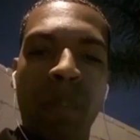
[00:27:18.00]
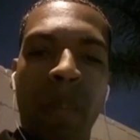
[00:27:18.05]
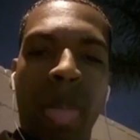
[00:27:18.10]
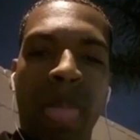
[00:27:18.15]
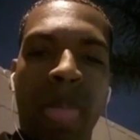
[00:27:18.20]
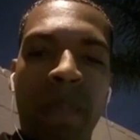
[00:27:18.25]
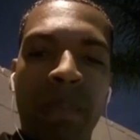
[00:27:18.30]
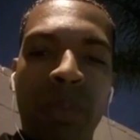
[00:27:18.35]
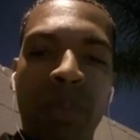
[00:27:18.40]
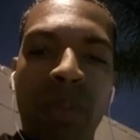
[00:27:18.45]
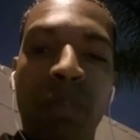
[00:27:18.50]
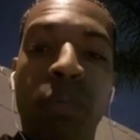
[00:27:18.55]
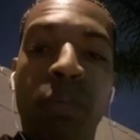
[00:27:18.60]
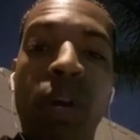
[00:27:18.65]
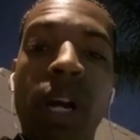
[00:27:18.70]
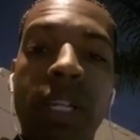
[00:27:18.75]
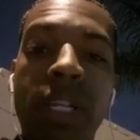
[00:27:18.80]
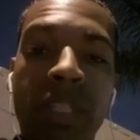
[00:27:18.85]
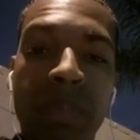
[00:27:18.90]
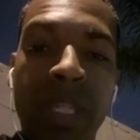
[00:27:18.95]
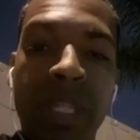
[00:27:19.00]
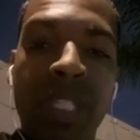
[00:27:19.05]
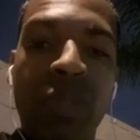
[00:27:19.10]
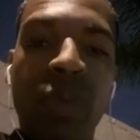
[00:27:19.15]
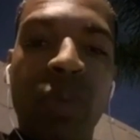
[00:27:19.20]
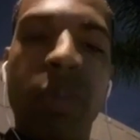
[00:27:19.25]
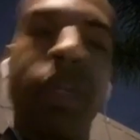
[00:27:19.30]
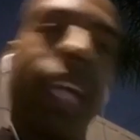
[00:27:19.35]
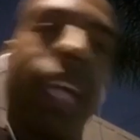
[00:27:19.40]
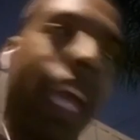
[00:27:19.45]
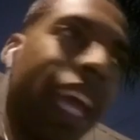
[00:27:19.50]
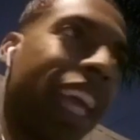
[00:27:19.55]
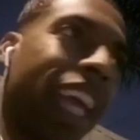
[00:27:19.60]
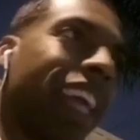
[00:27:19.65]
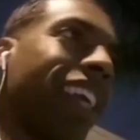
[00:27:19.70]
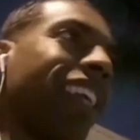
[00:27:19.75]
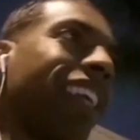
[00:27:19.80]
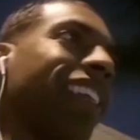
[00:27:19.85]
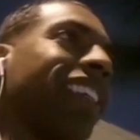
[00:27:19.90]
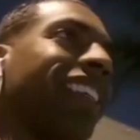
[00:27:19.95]
The Bronx messing with me?
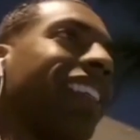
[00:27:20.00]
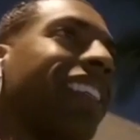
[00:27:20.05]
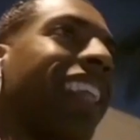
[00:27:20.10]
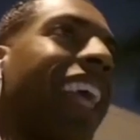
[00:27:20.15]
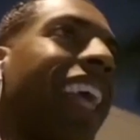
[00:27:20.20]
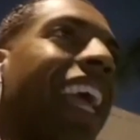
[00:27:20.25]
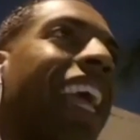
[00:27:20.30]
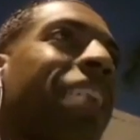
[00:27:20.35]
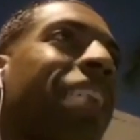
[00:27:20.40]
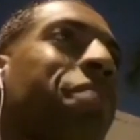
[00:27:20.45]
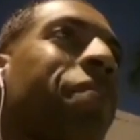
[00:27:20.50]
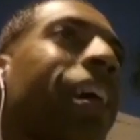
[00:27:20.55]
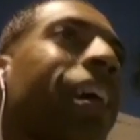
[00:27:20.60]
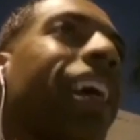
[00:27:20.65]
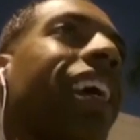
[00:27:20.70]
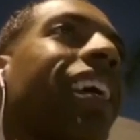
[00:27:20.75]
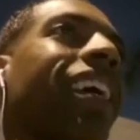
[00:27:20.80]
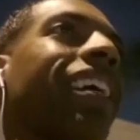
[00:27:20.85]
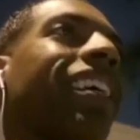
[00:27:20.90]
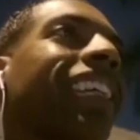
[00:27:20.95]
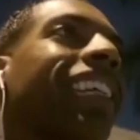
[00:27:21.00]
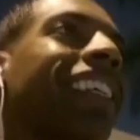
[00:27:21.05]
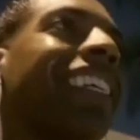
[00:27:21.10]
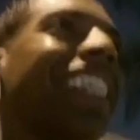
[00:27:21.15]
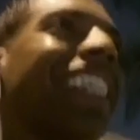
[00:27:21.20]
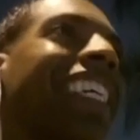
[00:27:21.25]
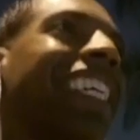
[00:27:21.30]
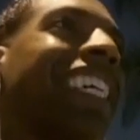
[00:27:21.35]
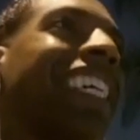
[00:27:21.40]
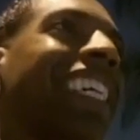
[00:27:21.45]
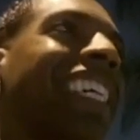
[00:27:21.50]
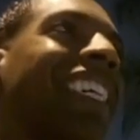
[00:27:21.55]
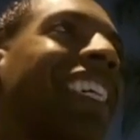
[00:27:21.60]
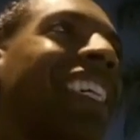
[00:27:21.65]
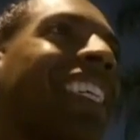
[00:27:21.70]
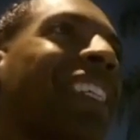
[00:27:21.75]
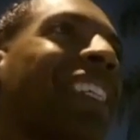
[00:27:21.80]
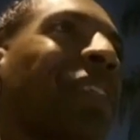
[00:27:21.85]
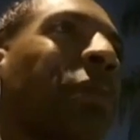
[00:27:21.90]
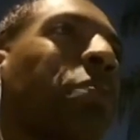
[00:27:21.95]
Hey, man.
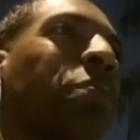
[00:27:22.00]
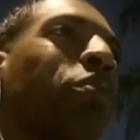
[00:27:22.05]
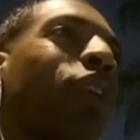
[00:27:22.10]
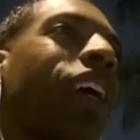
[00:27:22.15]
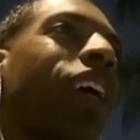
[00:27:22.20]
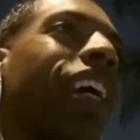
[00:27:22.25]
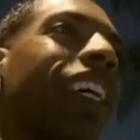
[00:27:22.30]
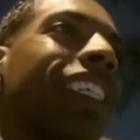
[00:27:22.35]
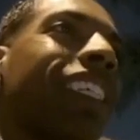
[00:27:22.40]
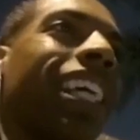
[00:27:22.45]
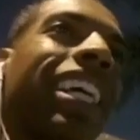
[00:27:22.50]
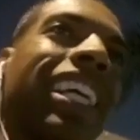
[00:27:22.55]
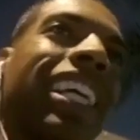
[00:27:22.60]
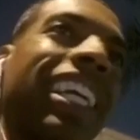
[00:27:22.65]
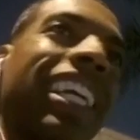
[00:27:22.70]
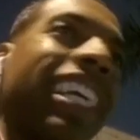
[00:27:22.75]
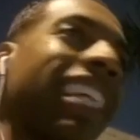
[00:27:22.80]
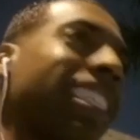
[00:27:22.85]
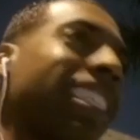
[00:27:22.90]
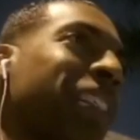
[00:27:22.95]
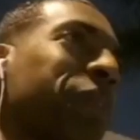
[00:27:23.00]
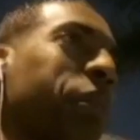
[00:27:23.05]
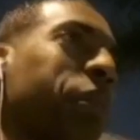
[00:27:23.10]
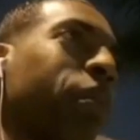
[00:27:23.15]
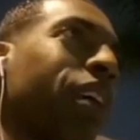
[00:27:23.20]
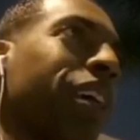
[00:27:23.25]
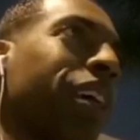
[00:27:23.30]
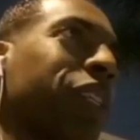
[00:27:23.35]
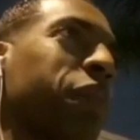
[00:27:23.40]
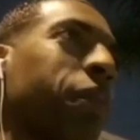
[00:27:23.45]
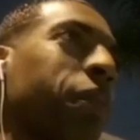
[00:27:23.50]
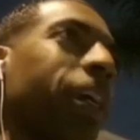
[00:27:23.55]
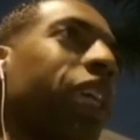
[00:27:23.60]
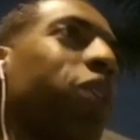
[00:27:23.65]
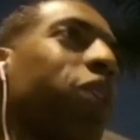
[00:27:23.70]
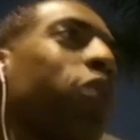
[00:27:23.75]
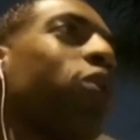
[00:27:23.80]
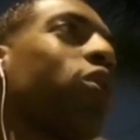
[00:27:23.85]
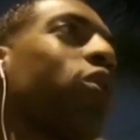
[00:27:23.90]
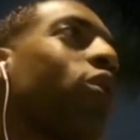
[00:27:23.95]
The Bronx, I got to get to the Bronx, man. New
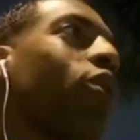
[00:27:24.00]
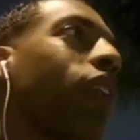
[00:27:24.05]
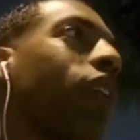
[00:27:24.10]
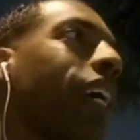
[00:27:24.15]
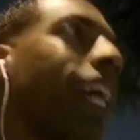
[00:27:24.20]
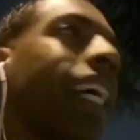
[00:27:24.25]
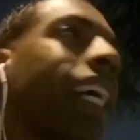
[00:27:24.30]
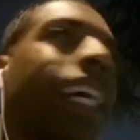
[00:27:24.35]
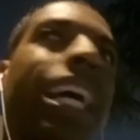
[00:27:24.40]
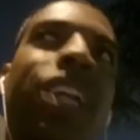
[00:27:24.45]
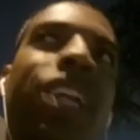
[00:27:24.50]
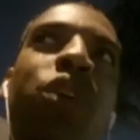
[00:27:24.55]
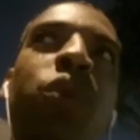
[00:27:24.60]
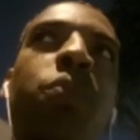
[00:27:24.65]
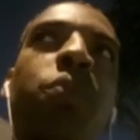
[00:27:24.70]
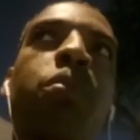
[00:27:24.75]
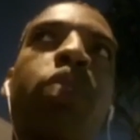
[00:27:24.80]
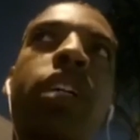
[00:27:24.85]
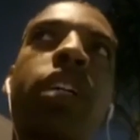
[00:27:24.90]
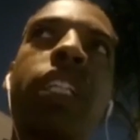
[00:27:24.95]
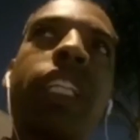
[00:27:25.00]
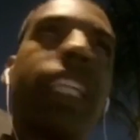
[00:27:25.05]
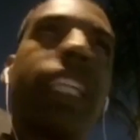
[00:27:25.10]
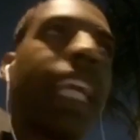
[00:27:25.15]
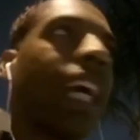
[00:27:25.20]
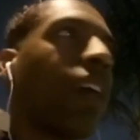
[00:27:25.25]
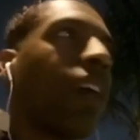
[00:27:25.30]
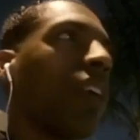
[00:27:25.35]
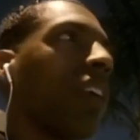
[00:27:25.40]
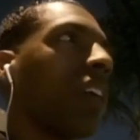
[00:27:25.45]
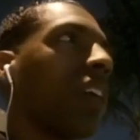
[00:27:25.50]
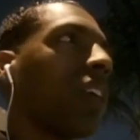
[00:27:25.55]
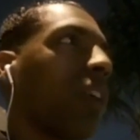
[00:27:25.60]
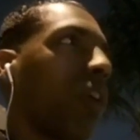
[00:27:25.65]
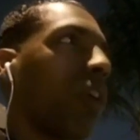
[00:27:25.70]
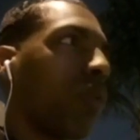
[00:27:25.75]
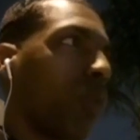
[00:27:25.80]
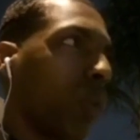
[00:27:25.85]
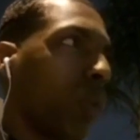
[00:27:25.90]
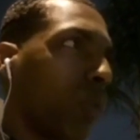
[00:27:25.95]
York, I know Brooklyn down there. Y'all
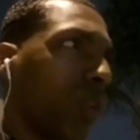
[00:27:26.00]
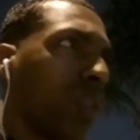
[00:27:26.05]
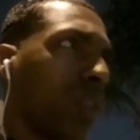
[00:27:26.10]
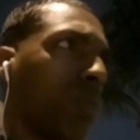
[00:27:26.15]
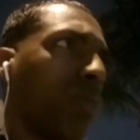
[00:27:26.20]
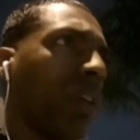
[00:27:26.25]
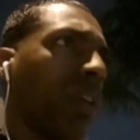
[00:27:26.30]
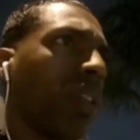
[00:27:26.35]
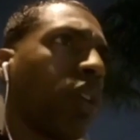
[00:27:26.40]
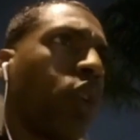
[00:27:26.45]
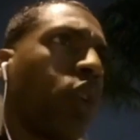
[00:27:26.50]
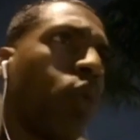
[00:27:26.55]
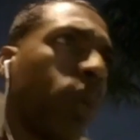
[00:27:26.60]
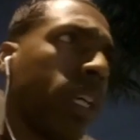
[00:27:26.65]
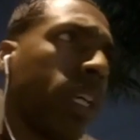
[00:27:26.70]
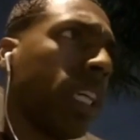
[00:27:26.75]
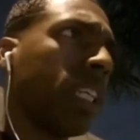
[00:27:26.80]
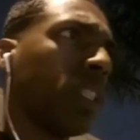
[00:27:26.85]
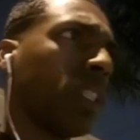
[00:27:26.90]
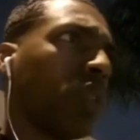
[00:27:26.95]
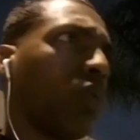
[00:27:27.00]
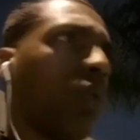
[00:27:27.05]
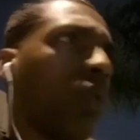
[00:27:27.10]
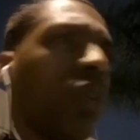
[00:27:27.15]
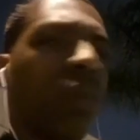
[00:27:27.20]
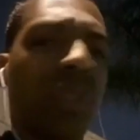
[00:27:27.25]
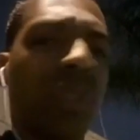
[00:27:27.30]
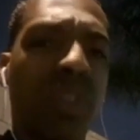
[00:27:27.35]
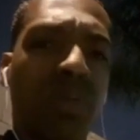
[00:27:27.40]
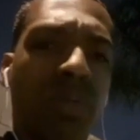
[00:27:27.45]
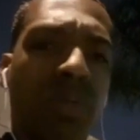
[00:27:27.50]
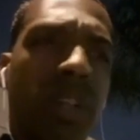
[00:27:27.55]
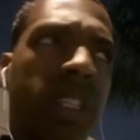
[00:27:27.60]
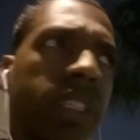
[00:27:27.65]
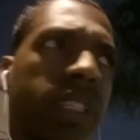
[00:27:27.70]
rolling with your brother. Queens is rolling with your brother.